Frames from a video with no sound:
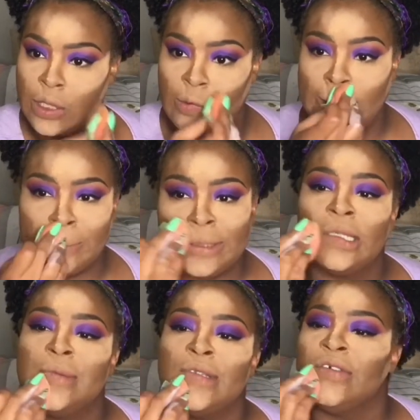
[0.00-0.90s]
everywhere
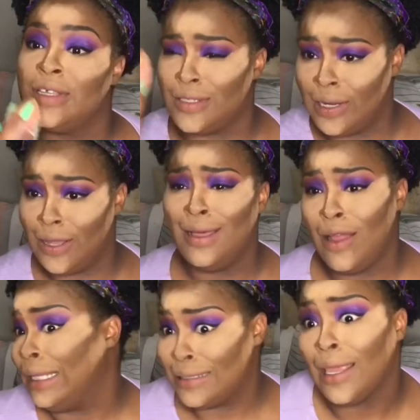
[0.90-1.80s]
that I place that
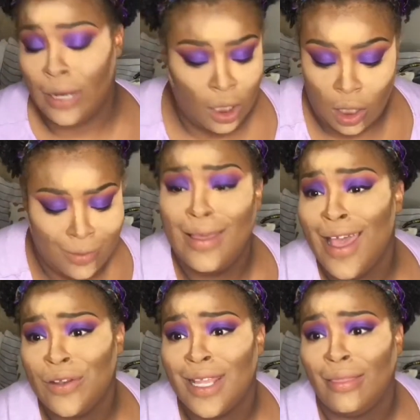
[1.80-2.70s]
highlight
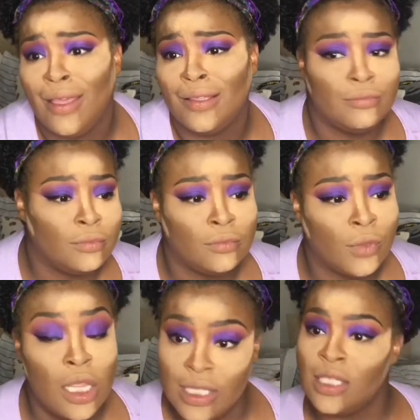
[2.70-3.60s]
color to set it
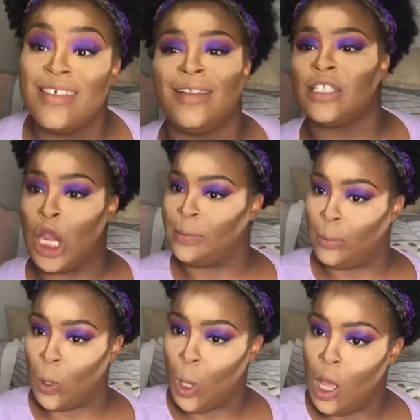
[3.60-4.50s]
in and to
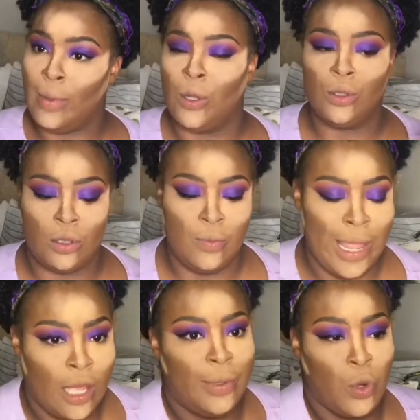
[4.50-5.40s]
just make sure
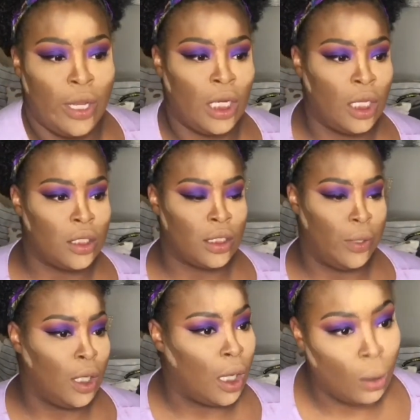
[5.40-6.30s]
everything is
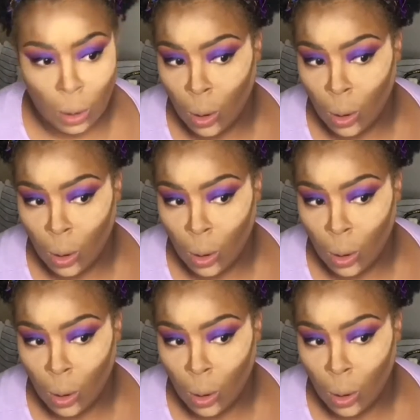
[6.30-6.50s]
great.